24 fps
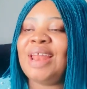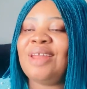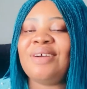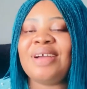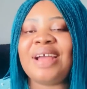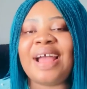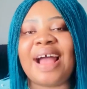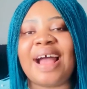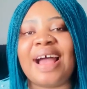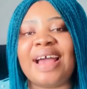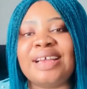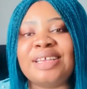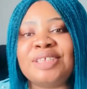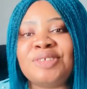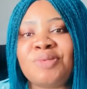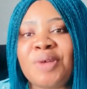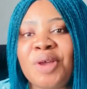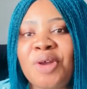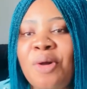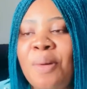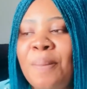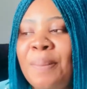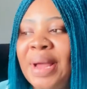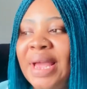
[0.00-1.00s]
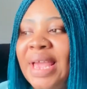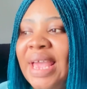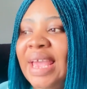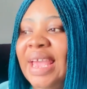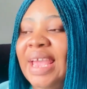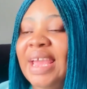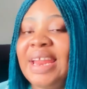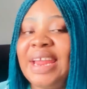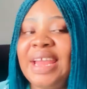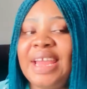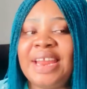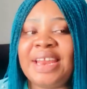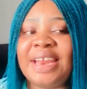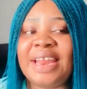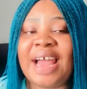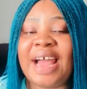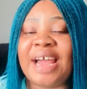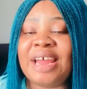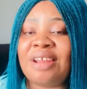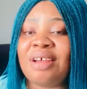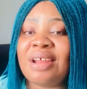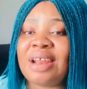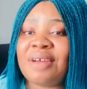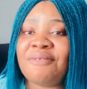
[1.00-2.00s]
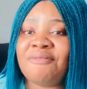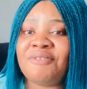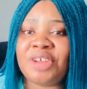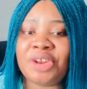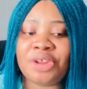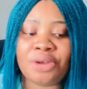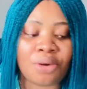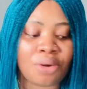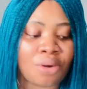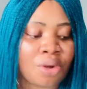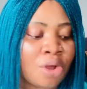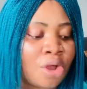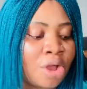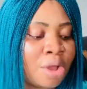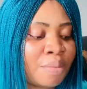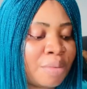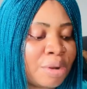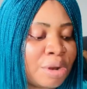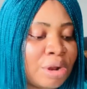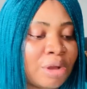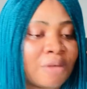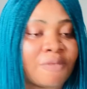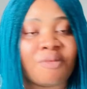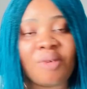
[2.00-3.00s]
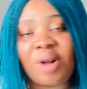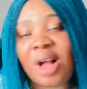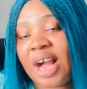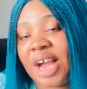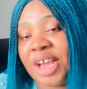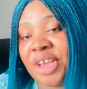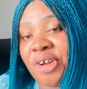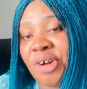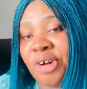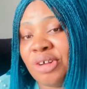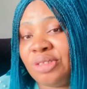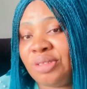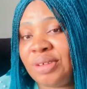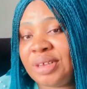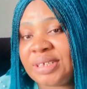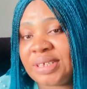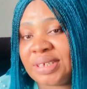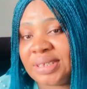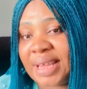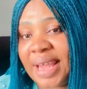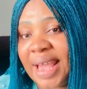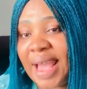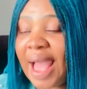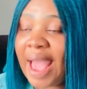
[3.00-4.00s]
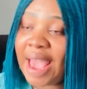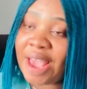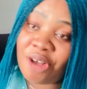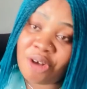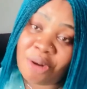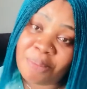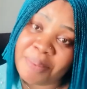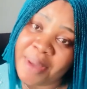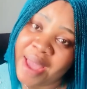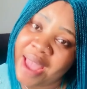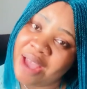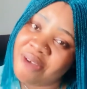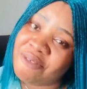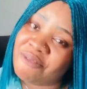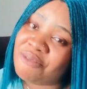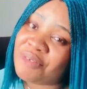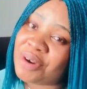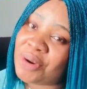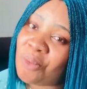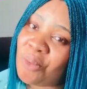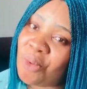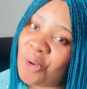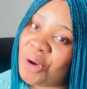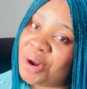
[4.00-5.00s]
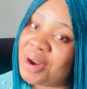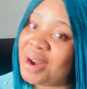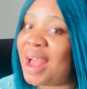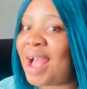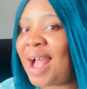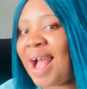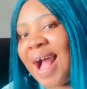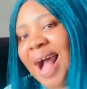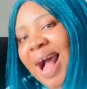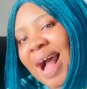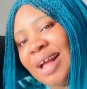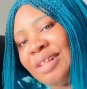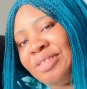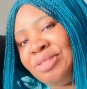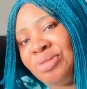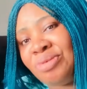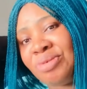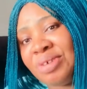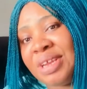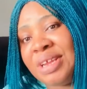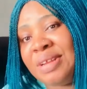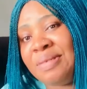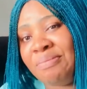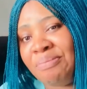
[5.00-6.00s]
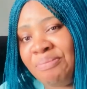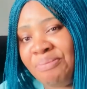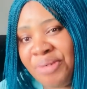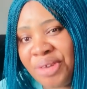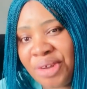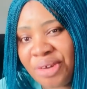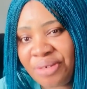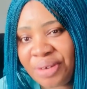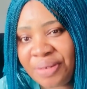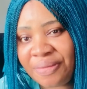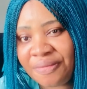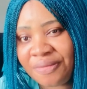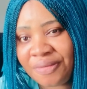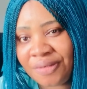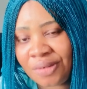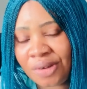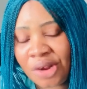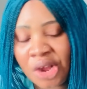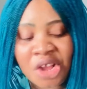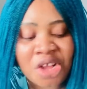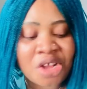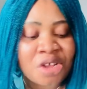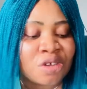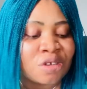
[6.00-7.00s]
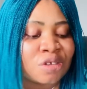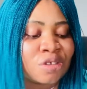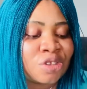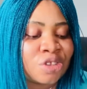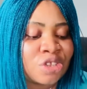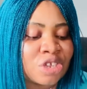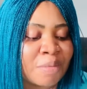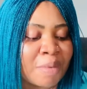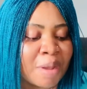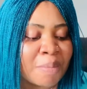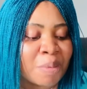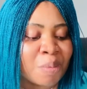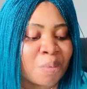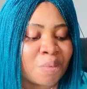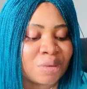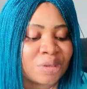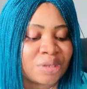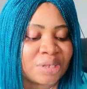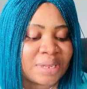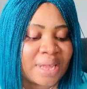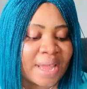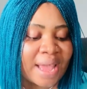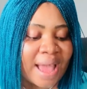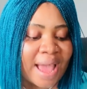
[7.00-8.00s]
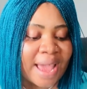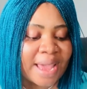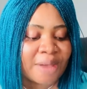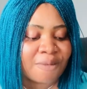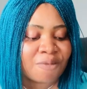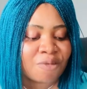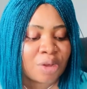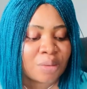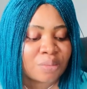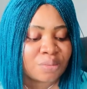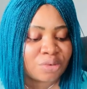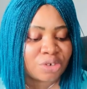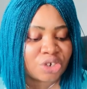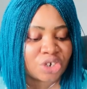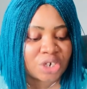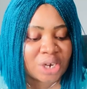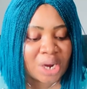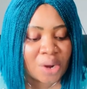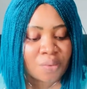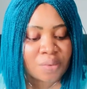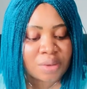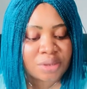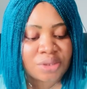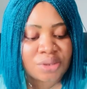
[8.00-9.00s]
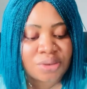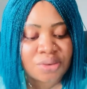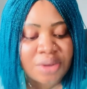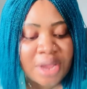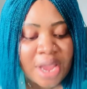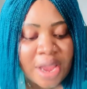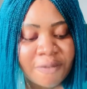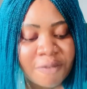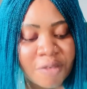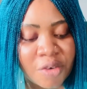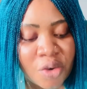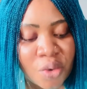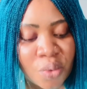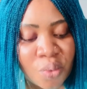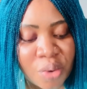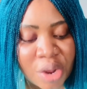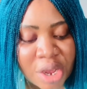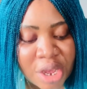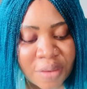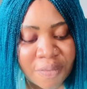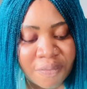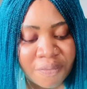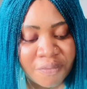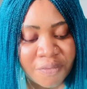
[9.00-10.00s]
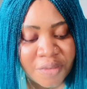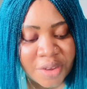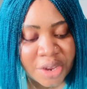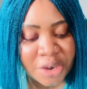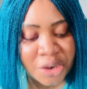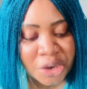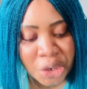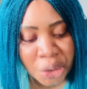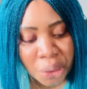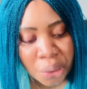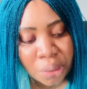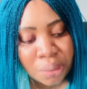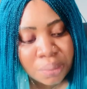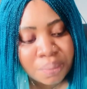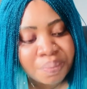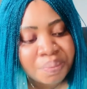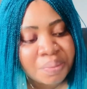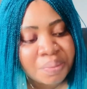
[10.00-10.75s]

guys welcome back again in another video we love what are you all doing today i hope everyone are doing beautiful so my people today i have come to share with you a very quick video